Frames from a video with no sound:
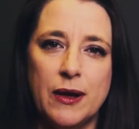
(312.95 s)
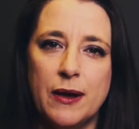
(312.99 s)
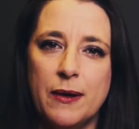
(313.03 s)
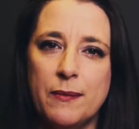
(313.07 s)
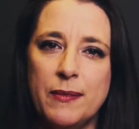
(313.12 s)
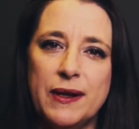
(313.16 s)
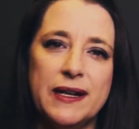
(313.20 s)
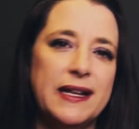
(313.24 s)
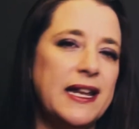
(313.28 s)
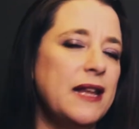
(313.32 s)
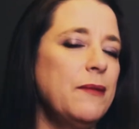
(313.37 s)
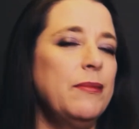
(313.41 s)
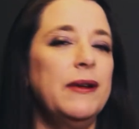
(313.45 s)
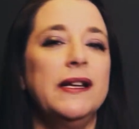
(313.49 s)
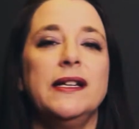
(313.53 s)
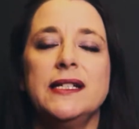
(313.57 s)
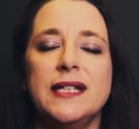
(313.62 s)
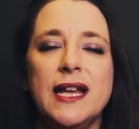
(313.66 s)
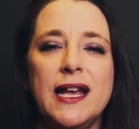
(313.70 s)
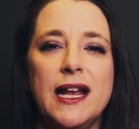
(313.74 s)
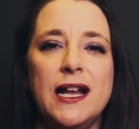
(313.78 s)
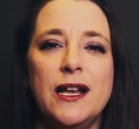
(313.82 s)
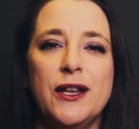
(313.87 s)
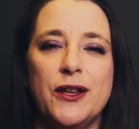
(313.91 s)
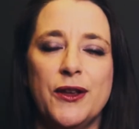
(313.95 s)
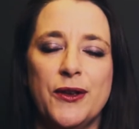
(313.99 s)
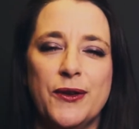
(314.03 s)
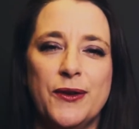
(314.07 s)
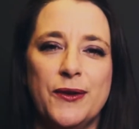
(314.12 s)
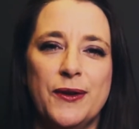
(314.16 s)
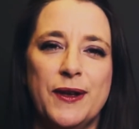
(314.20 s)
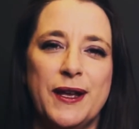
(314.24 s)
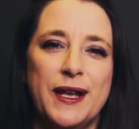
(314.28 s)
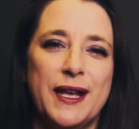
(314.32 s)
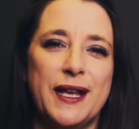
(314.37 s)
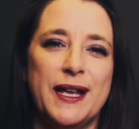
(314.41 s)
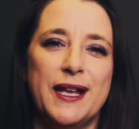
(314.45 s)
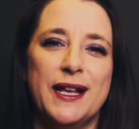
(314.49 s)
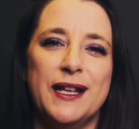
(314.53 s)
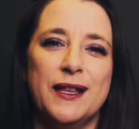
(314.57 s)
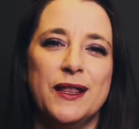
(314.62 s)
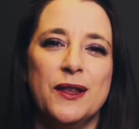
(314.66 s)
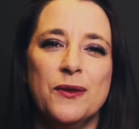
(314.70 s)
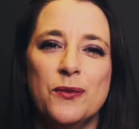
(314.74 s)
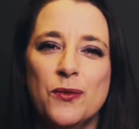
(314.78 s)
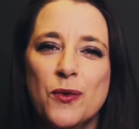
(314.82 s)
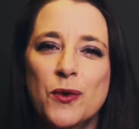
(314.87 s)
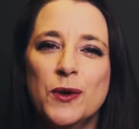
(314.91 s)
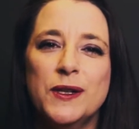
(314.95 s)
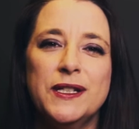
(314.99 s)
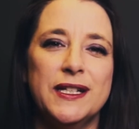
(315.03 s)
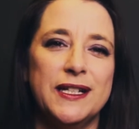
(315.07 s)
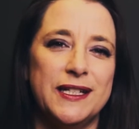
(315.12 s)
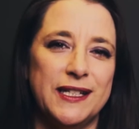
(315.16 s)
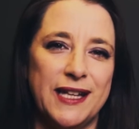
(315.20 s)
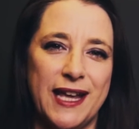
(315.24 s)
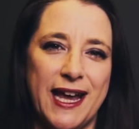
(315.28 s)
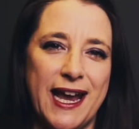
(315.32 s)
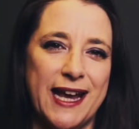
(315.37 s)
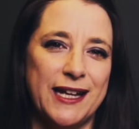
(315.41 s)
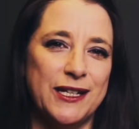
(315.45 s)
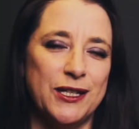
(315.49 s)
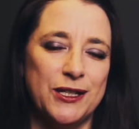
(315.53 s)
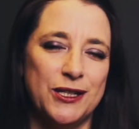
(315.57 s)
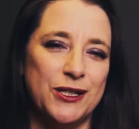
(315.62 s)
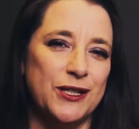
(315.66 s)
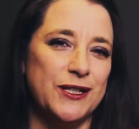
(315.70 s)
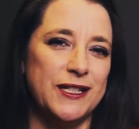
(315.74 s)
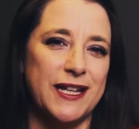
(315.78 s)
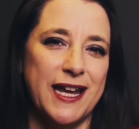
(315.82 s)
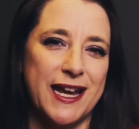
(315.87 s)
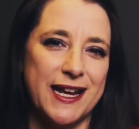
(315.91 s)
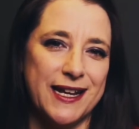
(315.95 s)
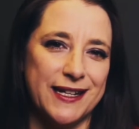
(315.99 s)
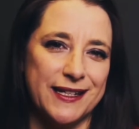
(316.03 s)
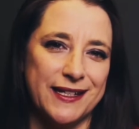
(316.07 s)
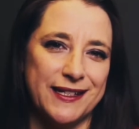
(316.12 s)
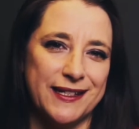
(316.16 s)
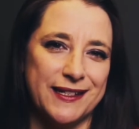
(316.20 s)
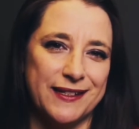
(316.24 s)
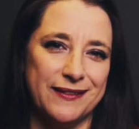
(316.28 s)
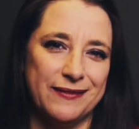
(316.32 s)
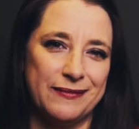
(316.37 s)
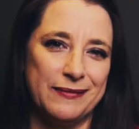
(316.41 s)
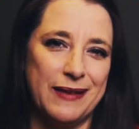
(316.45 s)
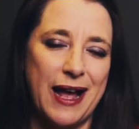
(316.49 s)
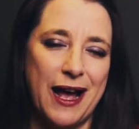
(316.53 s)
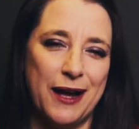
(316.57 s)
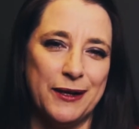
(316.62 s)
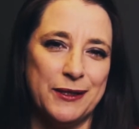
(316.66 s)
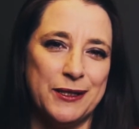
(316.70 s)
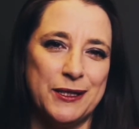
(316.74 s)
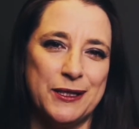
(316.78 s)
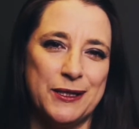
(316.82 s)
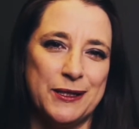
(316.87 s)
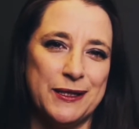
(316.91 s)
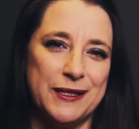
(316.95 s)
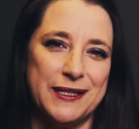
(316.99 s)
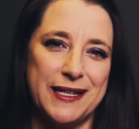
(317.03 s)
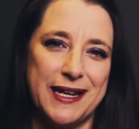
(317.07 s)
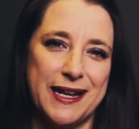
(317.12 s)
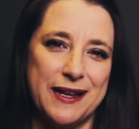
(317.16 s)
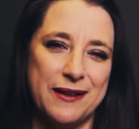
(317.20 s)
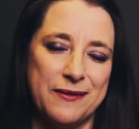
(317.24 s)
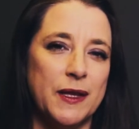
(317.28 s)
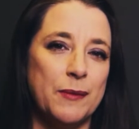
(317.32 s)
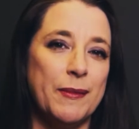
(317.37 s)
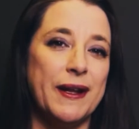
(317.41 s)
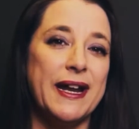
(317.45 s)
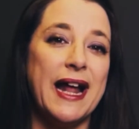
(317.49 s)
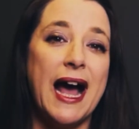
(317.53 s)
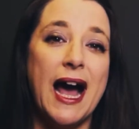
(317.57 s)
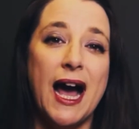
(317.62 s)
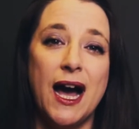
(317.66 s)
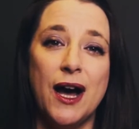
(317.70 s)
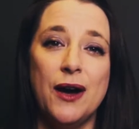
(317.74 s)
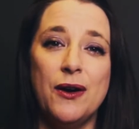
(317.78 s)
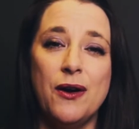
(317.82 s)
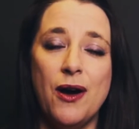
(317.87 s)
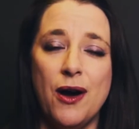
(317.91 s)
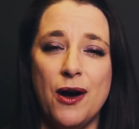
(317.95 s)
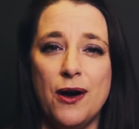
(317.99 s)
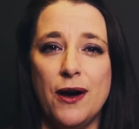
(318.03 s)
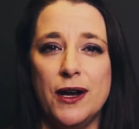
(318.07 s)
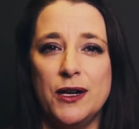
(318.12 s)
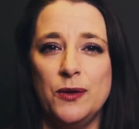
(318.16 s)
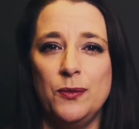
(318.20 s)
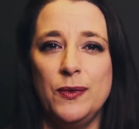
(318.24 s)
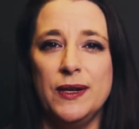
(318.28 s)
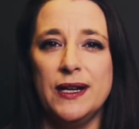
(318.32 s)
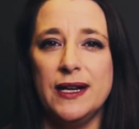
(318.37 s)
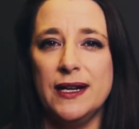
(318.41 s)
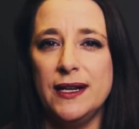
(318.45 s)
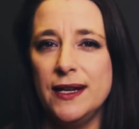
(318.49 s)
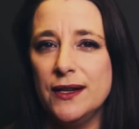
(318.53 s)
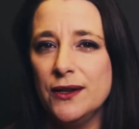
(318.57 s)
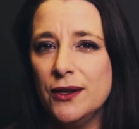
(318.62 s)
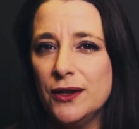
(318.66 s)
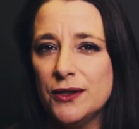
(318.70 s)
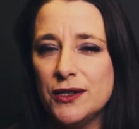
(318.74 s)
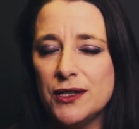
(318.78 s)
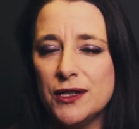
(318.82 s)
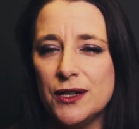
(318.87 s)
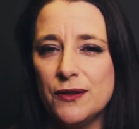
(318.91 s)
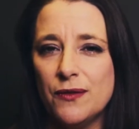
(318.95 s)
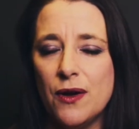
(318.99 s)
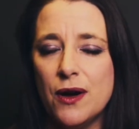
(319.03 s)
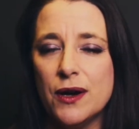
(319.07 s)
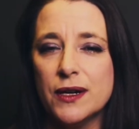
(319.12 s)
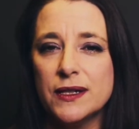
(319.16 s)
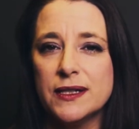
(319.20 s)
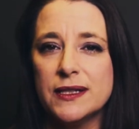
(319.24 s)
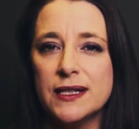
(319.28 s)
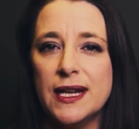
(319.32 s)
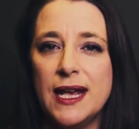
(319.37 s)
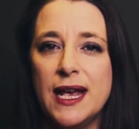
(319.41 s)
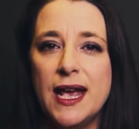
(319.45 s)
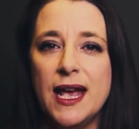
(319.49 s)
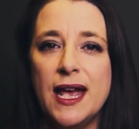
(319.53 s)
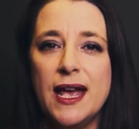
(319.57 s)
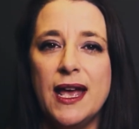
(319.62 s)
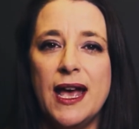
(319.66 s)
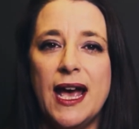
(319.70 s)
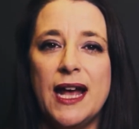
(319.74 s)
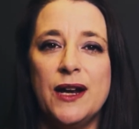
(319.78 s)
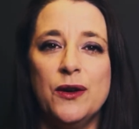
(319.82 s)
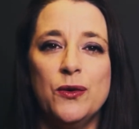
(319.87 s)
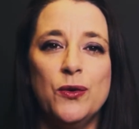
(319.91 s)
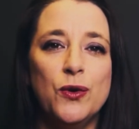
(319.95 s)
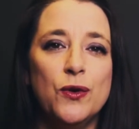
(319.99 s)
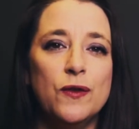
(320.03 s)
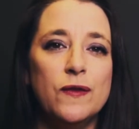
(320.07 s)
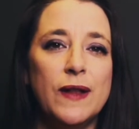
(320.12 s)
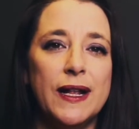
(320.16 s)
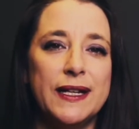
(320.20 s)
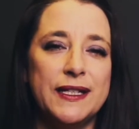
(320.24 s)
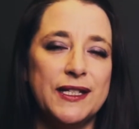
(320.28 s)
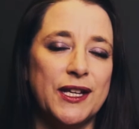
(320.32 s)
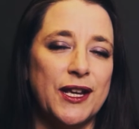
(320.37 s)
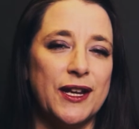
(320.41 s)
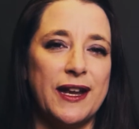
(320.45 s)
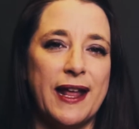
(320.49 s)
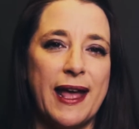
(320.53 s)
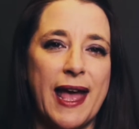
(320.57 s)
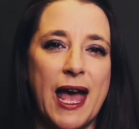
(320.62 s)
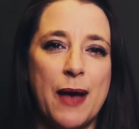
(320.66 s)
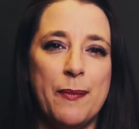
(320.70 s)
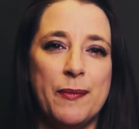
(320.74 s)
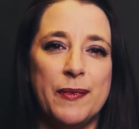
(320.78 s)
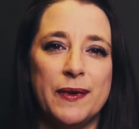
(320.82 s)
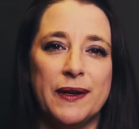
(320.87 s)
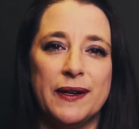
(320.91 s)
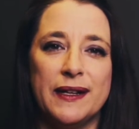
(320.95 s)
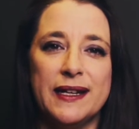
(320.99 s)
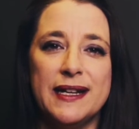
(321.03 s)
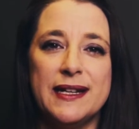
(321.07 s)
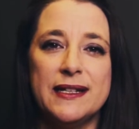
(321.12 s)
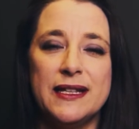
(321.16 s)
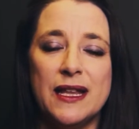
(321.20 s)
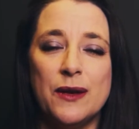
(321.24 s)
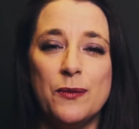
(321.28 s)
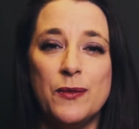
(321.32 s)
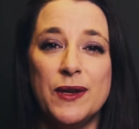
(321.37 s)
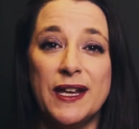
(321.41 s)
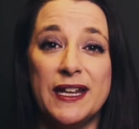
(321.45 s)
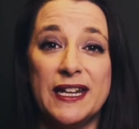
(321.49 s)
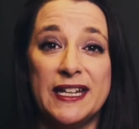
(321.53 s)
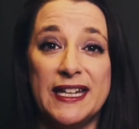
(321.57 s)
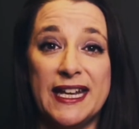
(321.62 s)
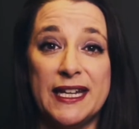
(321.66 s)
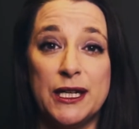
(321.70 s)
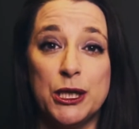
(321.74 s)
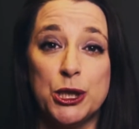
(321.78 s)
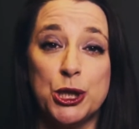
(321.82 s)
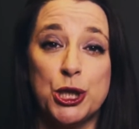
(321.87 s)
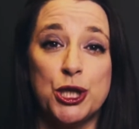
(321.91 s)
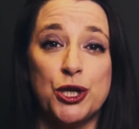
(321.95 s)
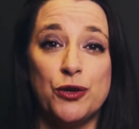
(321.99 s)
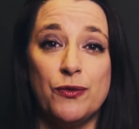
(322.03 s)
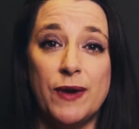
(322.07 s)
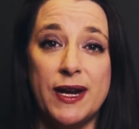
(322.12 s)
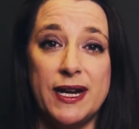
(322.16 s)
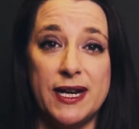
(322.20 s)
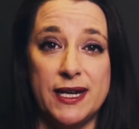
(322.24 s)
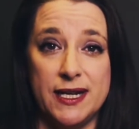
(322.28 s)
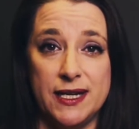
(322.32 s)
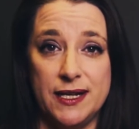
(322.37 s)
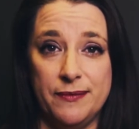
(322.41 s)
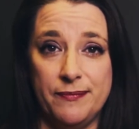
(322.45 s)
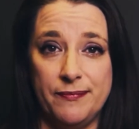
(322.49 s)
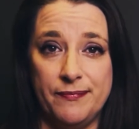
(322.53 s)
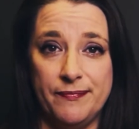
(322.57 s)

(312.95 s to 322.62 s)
But let me tell you, the water is going to take us out to sea, no matter how hard we cling onto the rocks. And all that's going to happen is that we're going to get shredded.